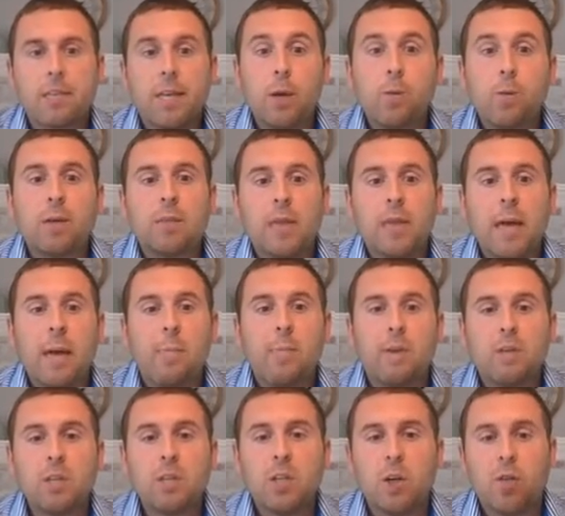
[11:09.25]
he was
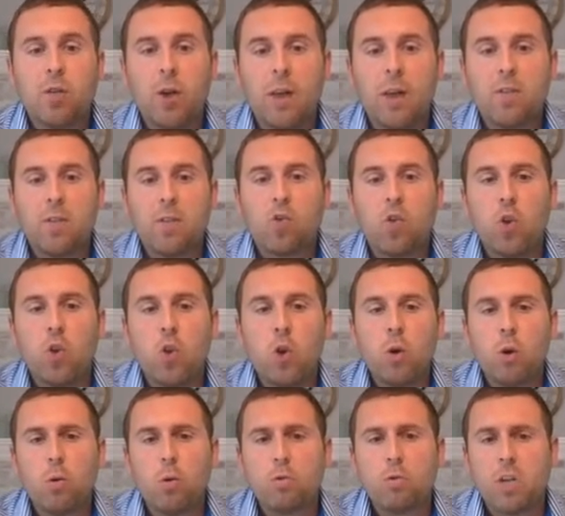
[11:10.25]
able to create this
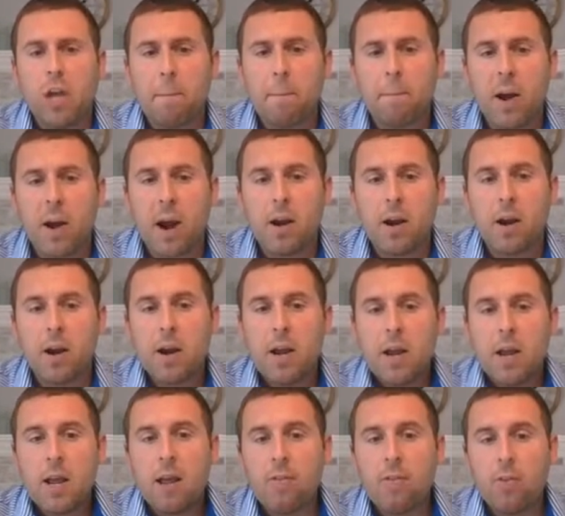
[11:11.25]
huge empire.
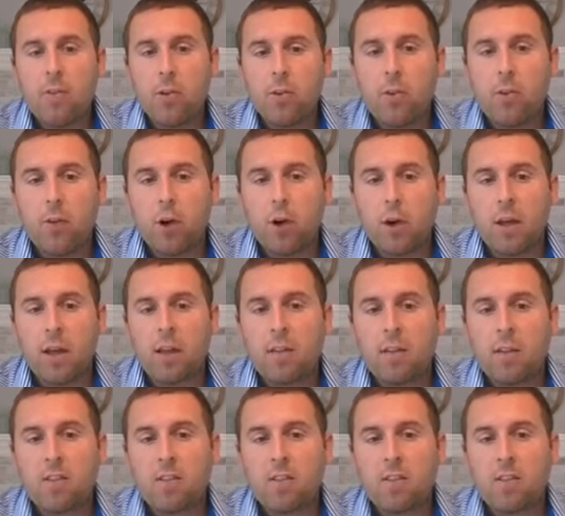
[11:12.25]
If you look, it